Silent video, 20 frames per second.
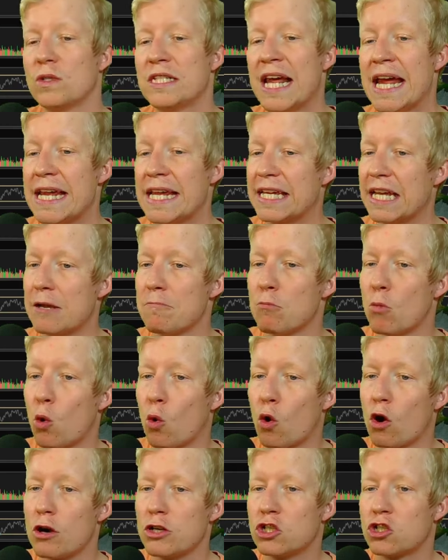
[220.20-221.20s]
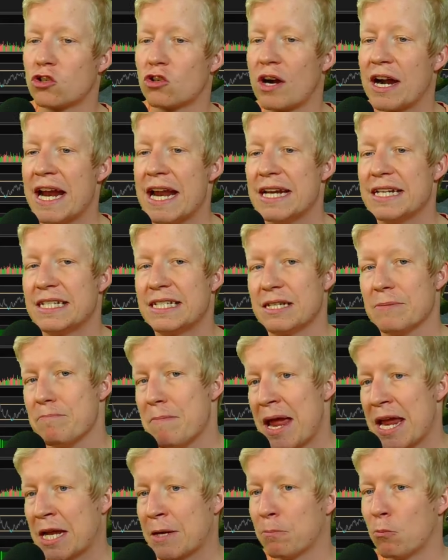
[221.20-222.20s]
taking more trades to
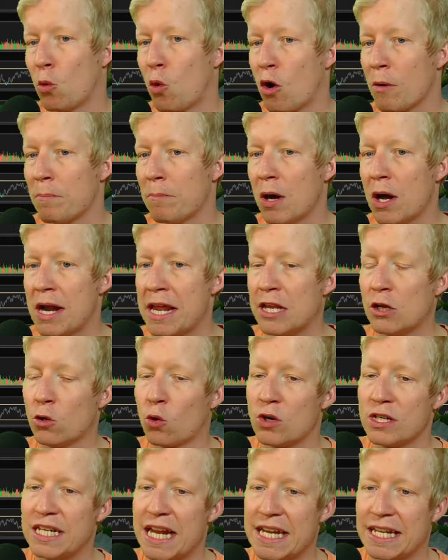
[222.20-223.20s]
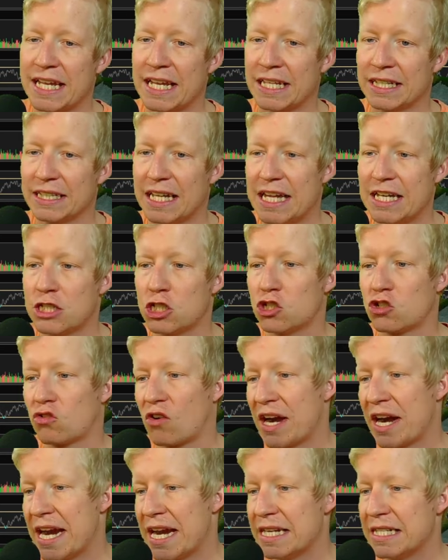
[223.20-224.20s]
make more money or taking less
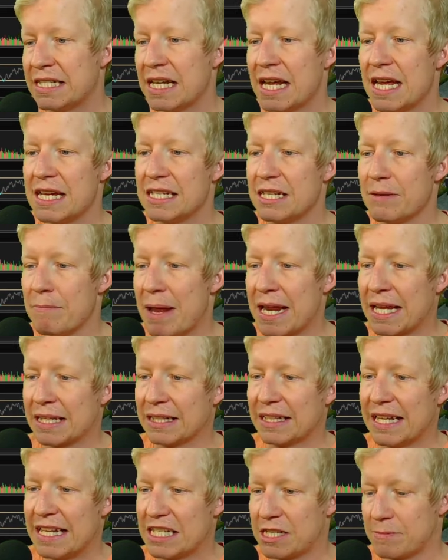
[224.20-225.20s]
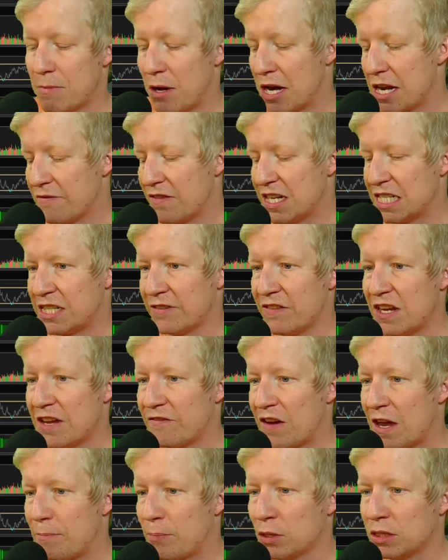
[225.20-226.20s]
trades to make less money. Vis-a-vis
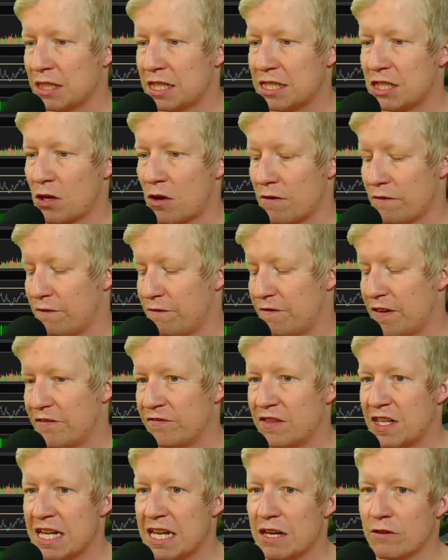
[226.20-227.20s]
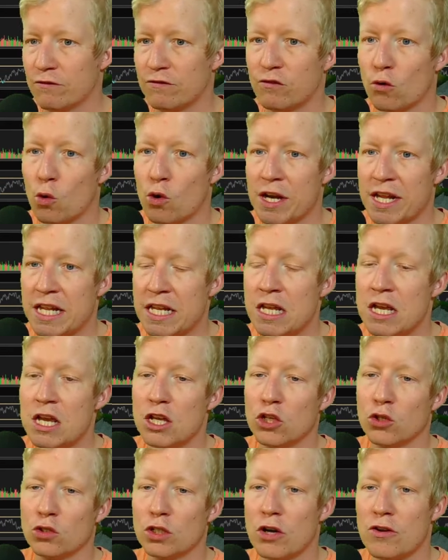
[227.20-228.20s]
if I put this on 50 and 40,
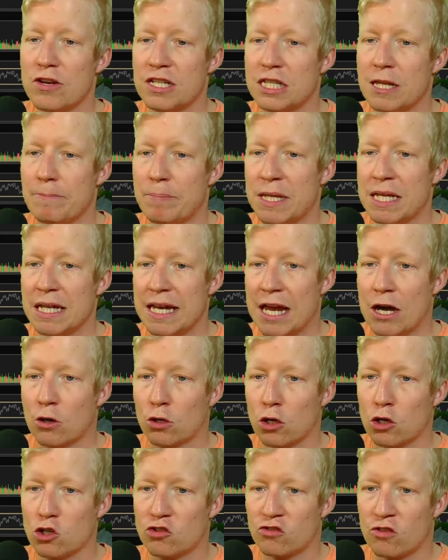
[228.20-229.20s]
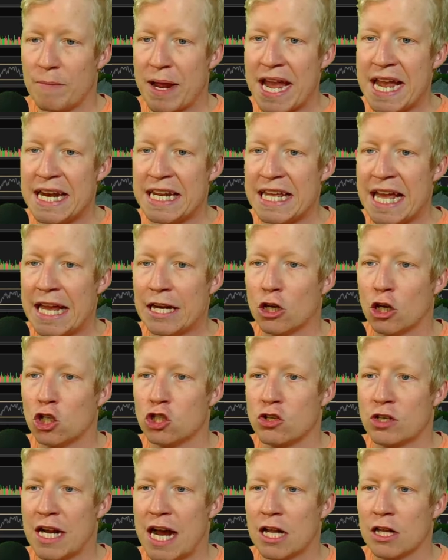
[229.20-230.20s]
you'll notice the P&L goes from
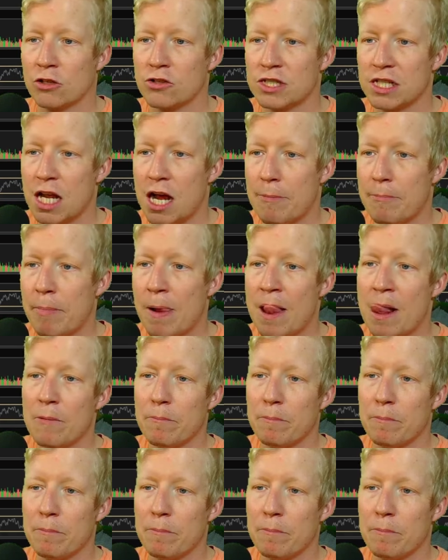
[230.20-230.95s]
$8800 up